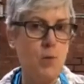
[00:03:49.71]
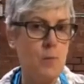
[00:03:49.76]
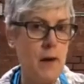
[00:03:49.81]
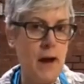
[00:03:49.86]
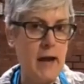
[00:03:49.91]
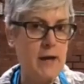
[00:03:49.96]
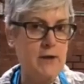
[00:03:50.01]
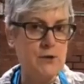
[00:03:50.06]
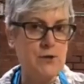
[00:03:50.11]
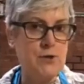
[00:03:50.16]
and
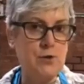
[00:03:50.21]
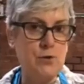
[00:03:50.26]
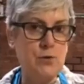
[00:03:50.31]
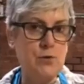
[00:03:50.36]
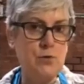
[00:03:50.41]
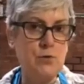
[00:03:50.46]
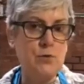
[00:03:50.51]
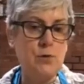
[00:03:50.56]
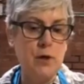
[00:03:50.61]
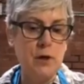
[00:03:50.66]
then go
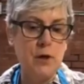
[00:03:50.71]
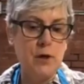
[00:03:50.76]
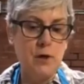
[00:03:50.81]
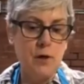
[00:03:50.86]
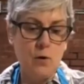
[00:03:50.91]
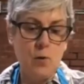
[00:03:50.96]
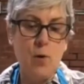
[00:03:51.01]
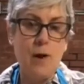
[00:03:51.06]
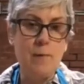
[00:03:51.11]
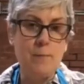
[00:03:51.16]
back to
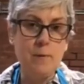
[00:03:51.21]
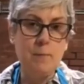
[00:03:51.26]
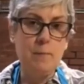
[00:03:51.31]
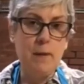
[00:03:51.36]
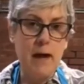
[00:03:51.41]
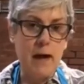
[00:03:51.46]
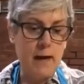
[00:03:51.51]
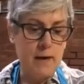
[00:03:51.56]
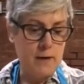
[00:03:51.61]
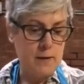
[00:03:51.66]

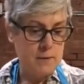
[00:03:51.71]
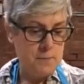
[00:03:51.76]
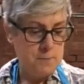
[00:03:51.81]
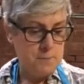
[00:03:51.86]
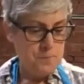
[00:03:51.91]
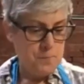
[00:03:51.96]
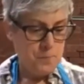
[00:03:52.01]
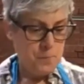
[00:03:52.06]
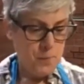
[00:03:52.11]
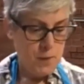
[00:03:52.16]
wipe it
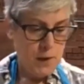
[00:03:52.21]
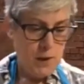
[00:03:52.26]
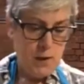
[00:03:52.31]
back.